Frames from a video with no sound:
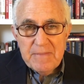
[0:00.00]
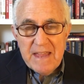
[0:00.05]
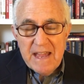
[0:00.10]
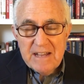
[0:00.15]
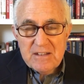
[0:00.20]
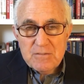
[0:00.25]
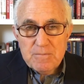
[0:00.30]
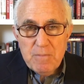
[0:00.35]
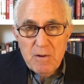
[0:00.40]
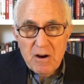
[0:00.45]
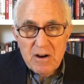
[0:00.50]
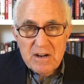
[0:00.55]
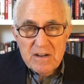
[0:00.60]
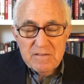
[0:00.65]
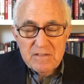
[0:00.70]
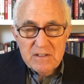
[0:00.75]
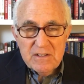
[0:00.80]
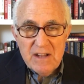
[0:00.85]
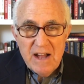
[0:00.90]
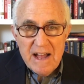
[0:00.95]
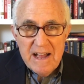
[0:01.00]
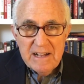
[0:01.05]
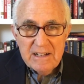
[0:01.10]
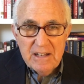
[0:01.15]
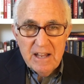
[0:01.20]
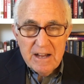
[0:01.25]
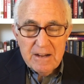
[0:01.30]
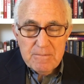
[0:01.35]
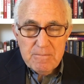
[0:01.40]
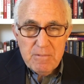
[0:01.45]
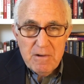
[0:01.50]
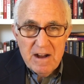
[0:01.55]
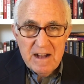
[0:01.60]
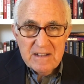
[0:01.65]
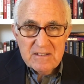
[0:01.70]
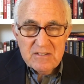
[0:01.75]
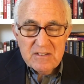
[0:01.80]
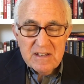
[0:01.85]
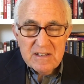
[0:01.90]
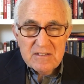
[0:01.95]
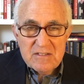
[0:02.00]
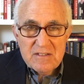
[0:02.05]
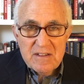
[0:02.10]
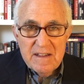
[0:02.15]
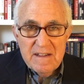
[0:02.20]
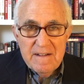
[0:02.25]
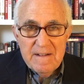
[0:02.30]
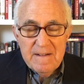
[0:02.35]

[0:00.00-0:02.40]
as part of a dialogue process.